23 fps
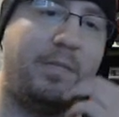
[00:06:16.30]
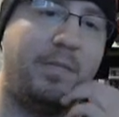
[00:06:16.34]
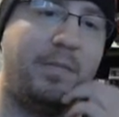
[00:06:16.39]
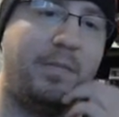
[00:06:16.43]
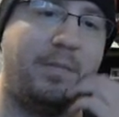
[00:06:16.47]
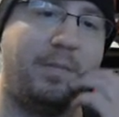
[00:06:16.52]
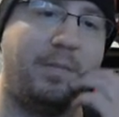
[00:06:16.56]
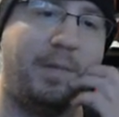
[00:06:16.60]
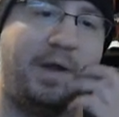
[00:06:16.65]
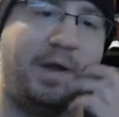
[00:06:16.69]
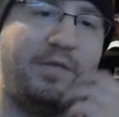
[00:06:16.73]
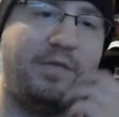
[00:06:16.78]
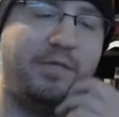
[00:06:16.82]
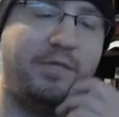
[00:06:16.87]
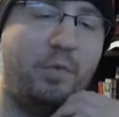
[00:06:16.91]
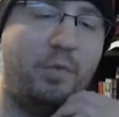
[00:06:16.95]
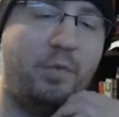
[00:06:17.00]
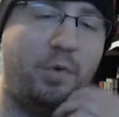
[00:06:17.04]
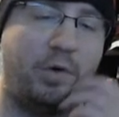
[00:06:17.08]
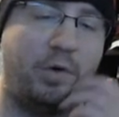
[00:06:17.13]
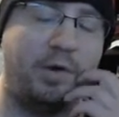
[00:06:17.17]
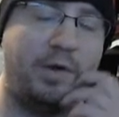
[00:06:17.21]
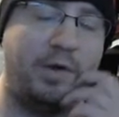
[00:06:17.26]
by
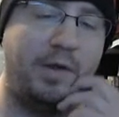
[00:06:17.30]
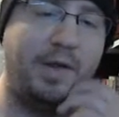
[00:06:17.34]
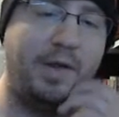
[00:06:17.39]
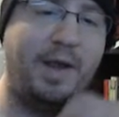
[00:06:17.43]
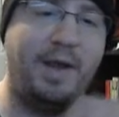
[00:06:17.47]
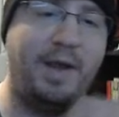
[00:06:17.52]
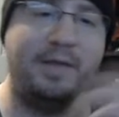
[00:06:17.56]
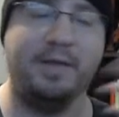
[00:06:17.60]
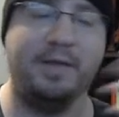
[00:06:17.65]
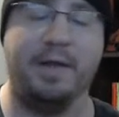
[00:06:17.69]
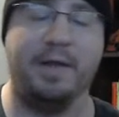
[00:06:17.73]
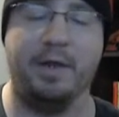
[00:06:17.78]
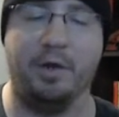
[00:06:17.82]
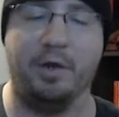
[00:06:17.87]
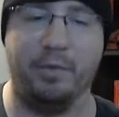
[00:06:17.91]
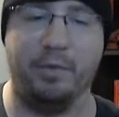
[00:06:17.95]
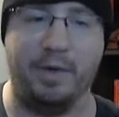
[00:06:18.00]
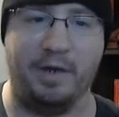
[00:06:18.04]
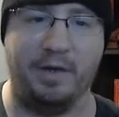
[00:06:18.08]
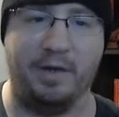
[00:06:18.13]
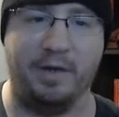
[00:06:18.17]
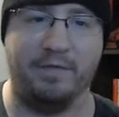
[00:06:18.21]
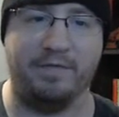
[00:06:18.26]
4. And he's
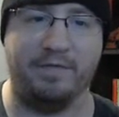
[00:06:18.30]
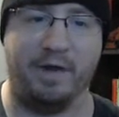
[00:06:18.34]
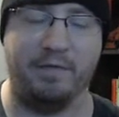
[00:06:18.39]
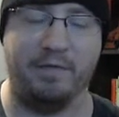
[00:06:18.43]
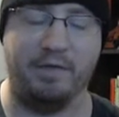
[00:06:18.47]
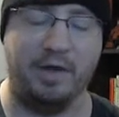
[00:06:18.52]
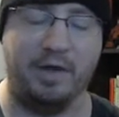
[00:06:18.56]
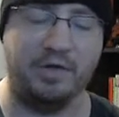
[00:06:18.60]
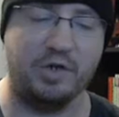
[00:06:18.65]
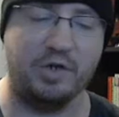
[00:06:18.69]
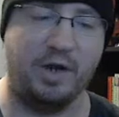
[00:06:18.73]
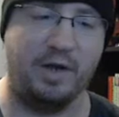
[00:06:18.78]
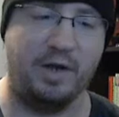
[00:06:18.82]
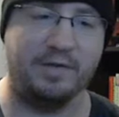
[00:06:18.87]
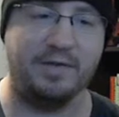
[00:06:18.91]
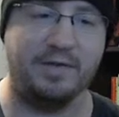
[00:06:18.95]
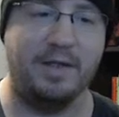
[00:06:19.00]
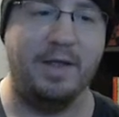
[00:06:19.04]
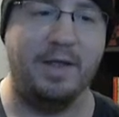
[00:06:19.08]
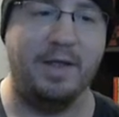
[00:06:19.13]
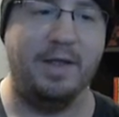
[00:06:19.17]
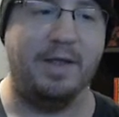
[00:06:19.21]
AoE, 5 gauge cost.